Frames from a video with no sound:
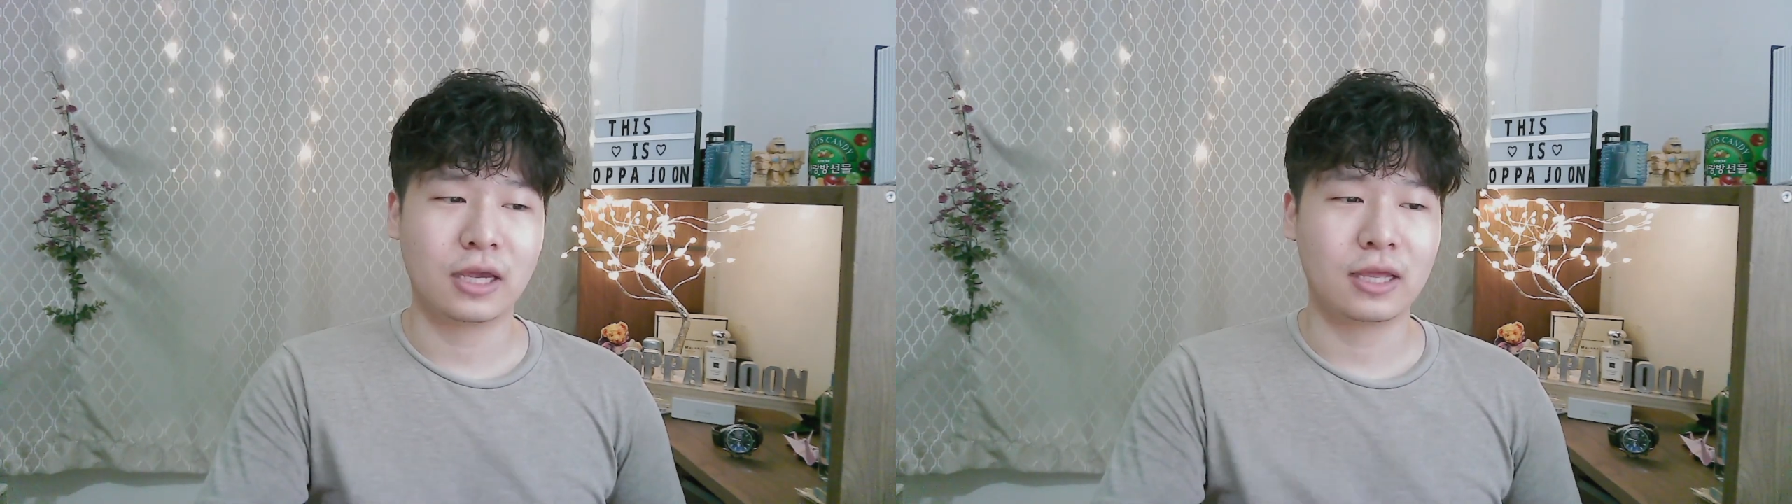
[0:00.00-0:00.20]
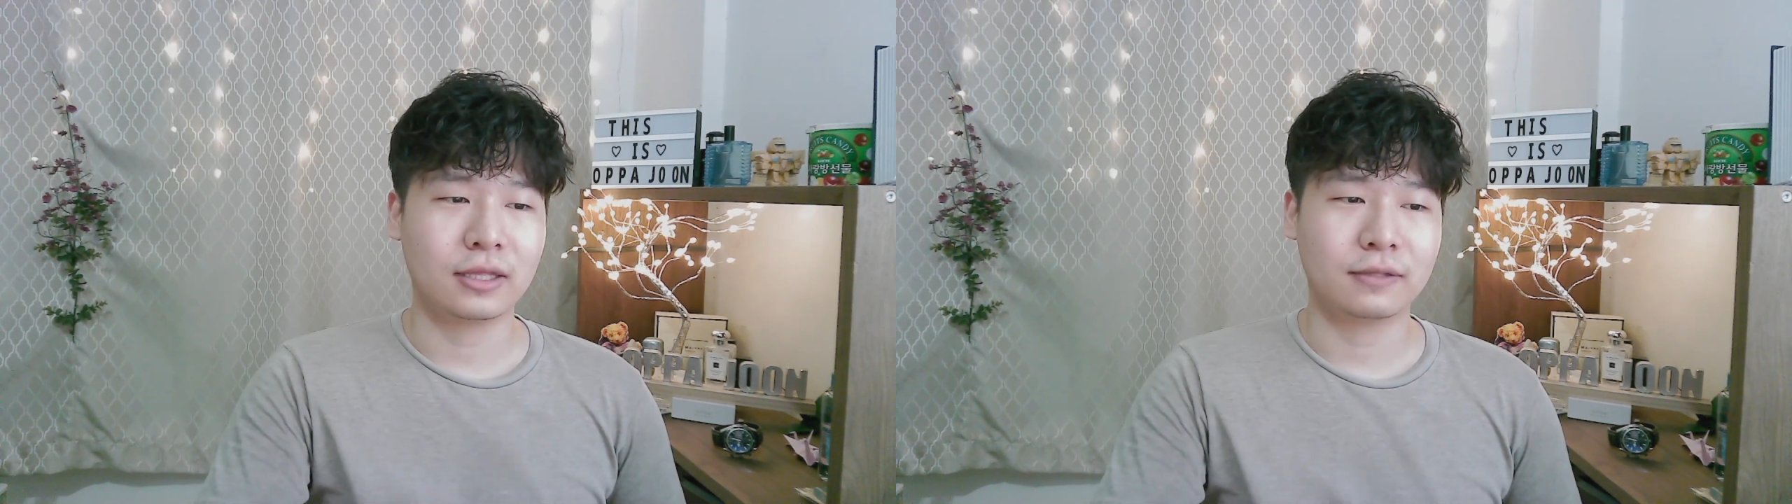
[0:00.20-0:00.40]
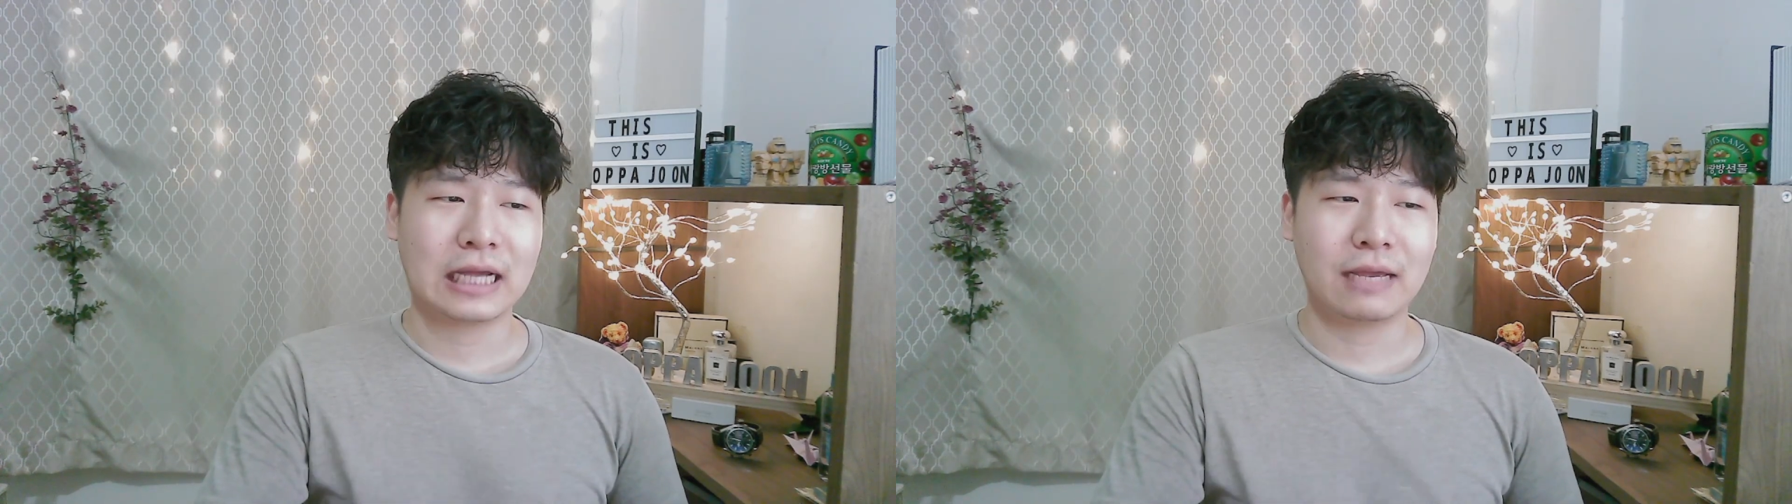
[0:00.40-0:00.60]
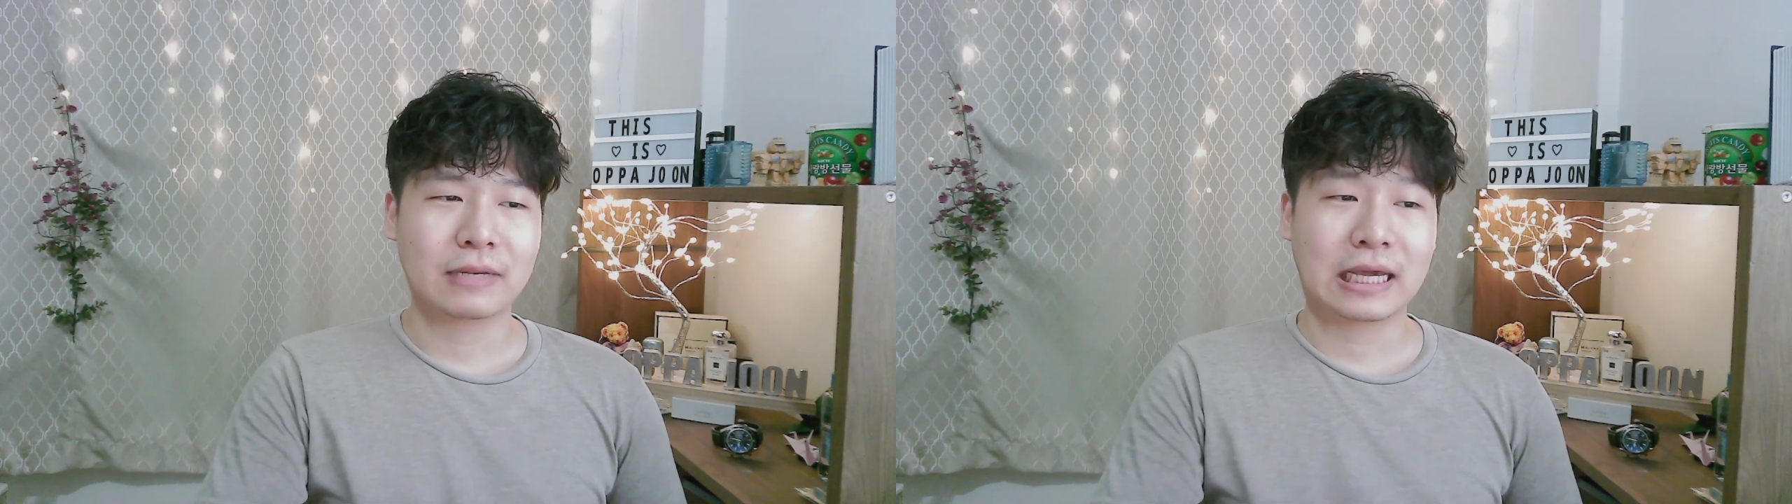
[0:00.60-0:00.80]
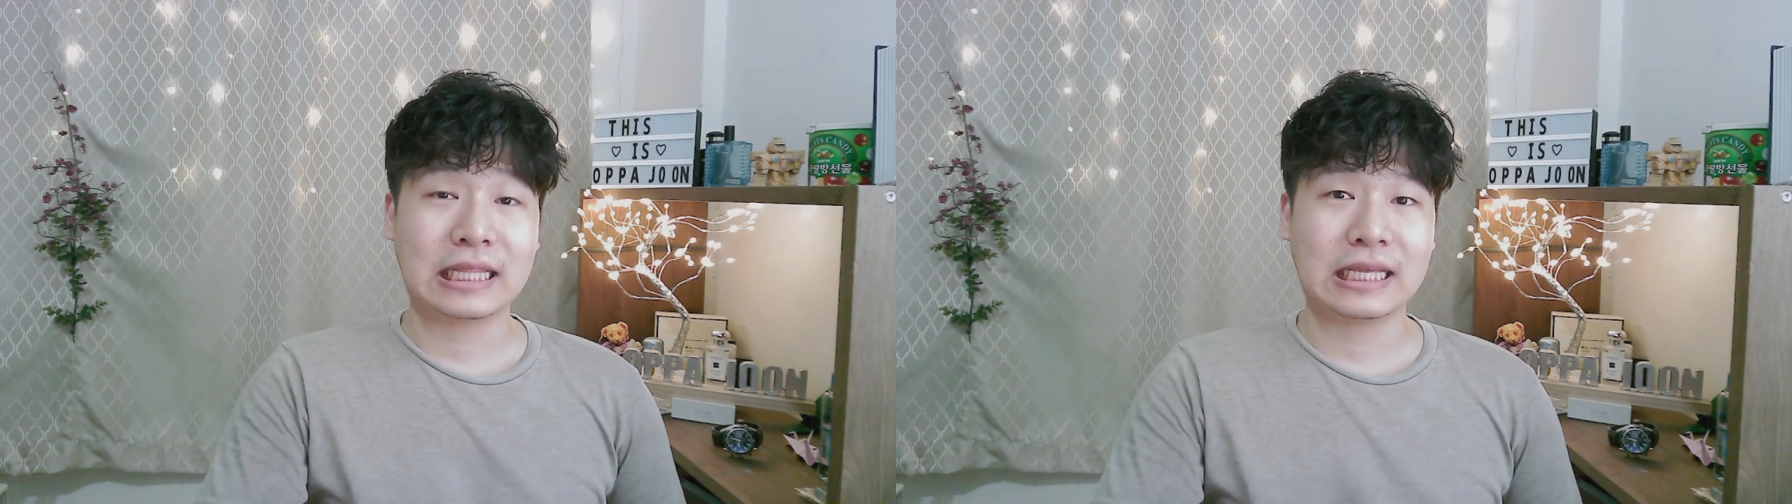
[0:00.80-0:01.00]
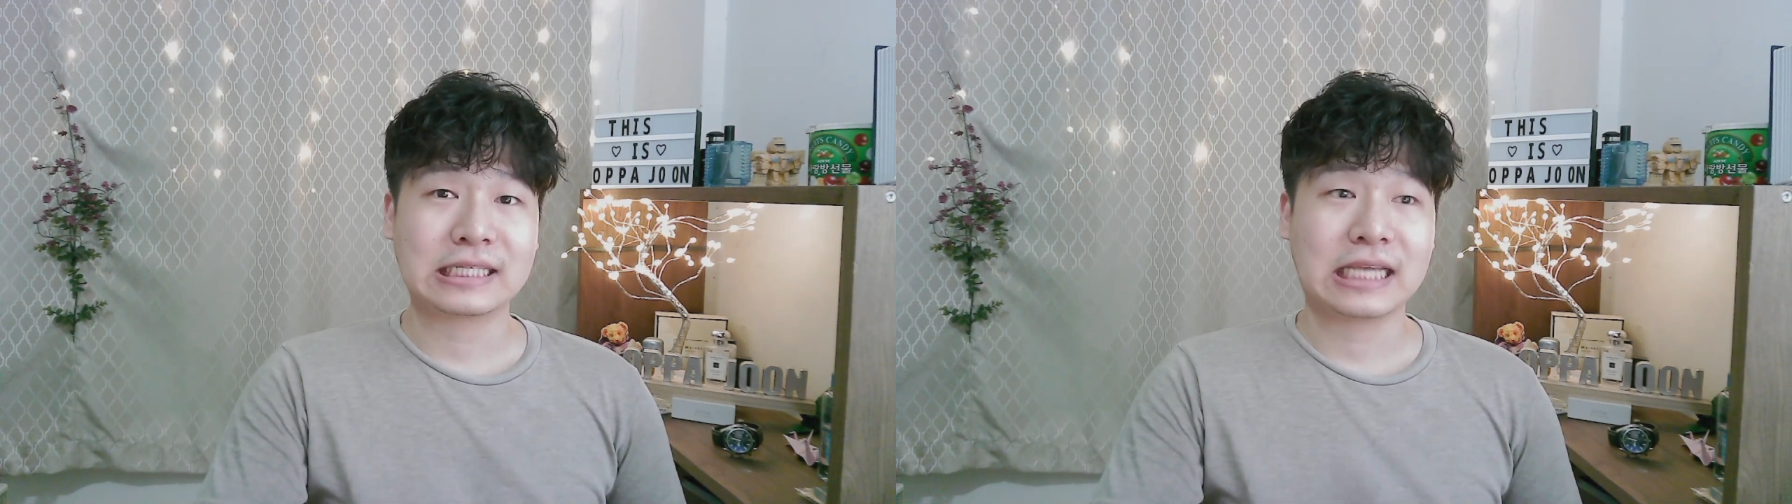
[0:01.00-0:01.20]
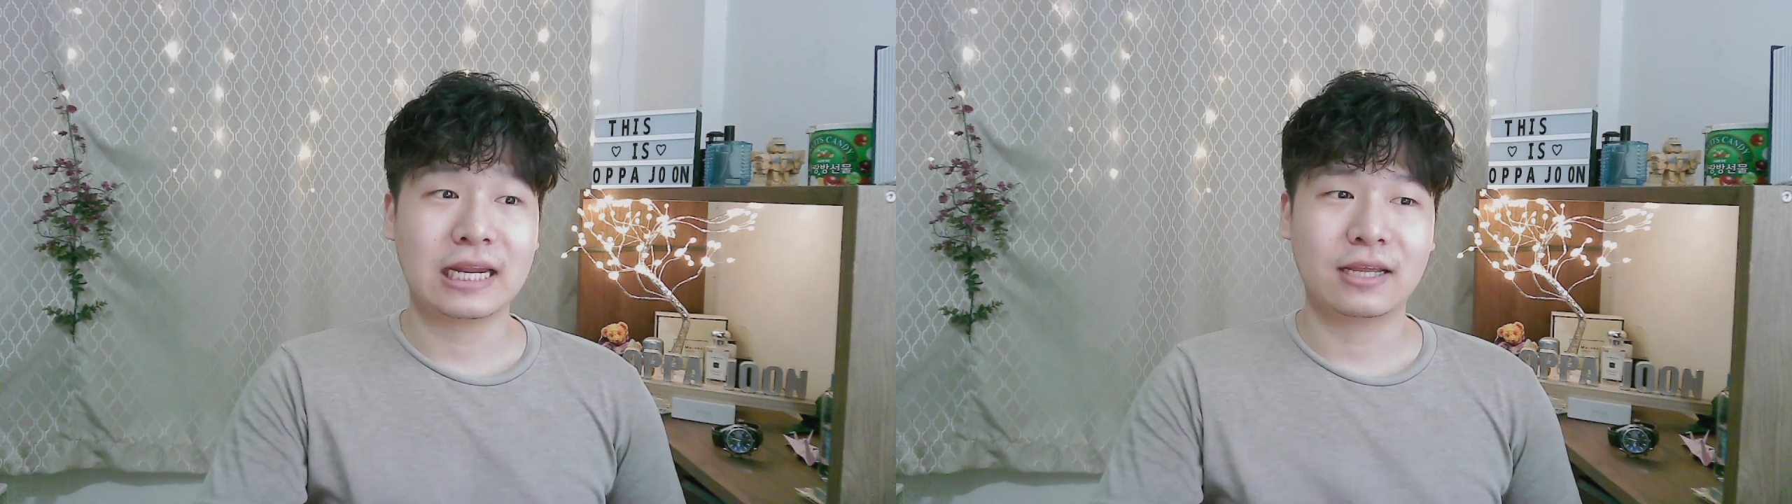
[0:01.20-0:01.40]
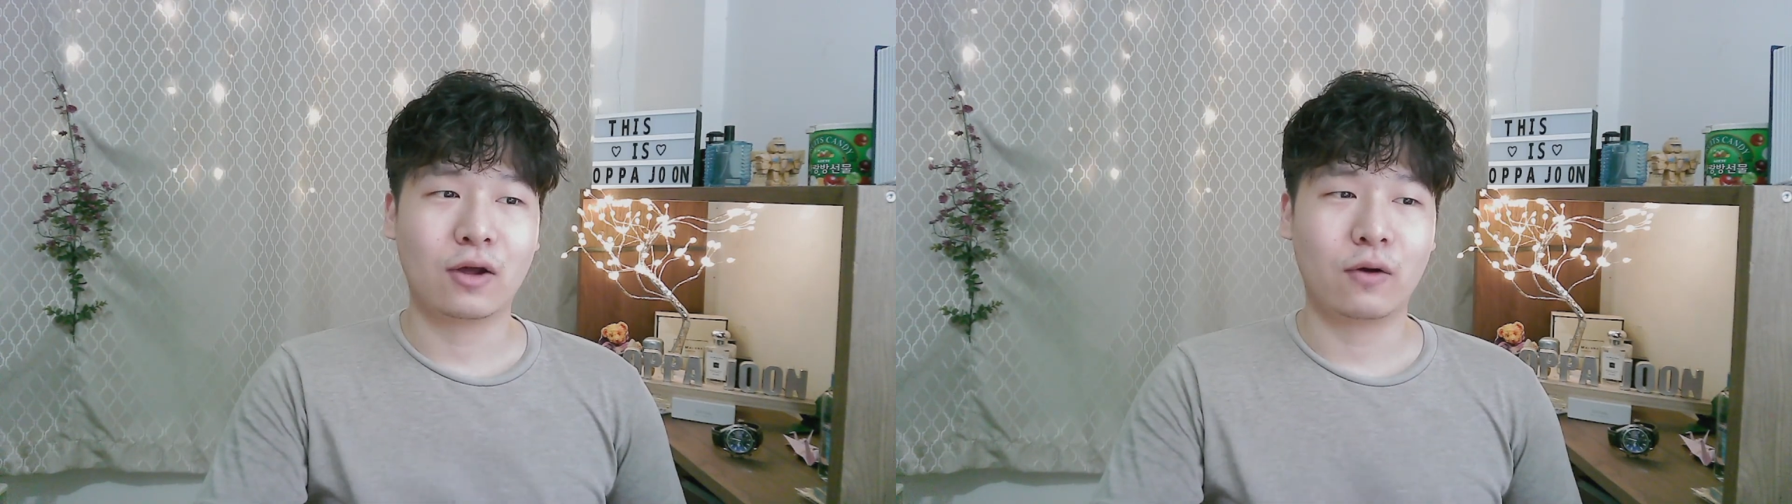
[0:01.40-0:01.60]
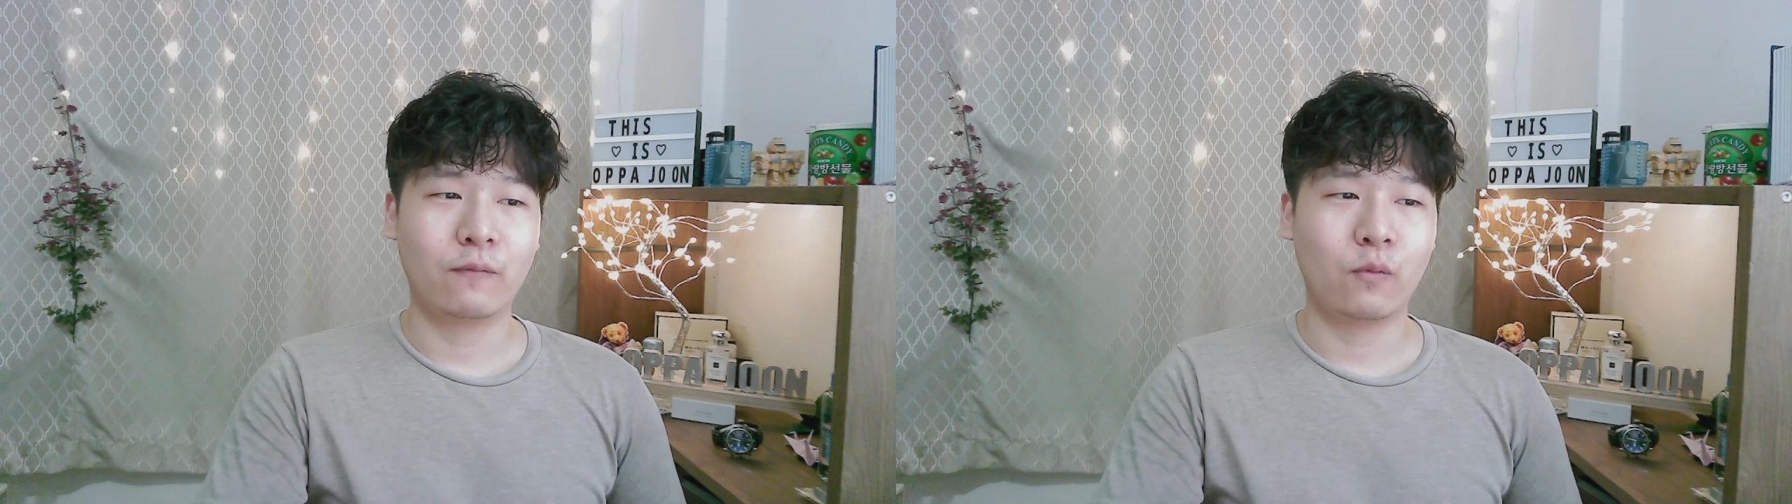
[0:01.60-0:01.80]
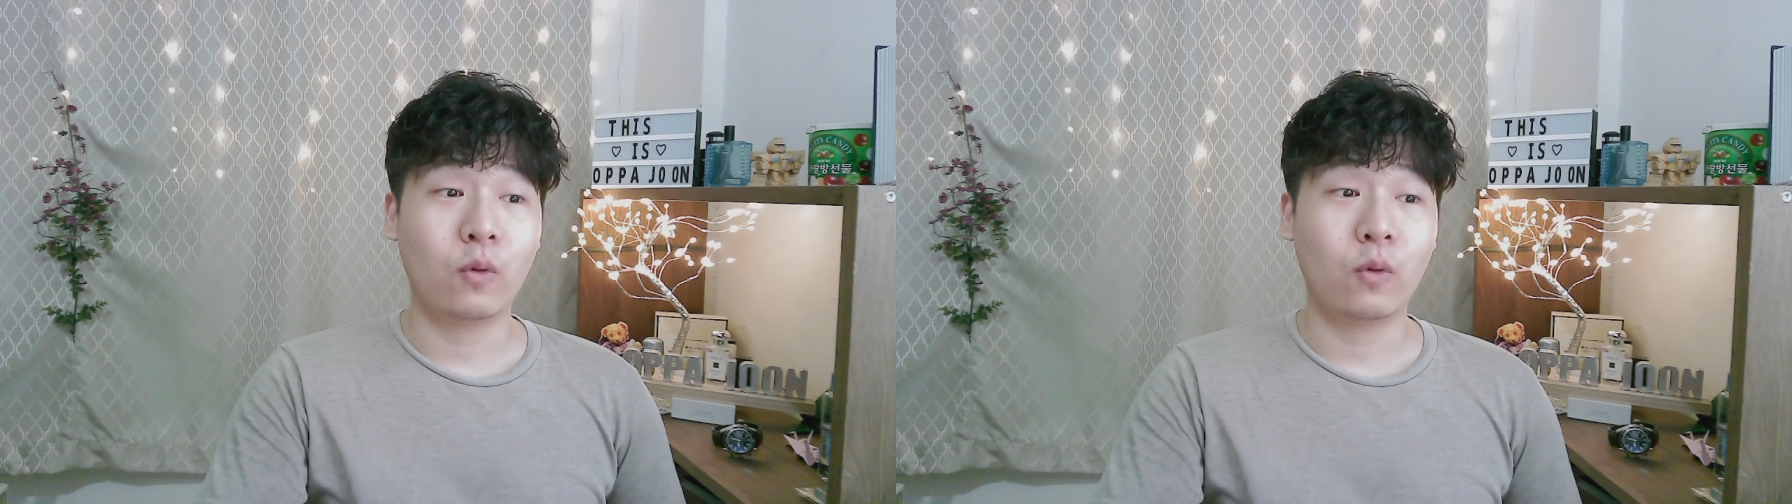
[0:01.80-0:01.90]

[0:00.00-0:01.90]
and I'm kind of excited of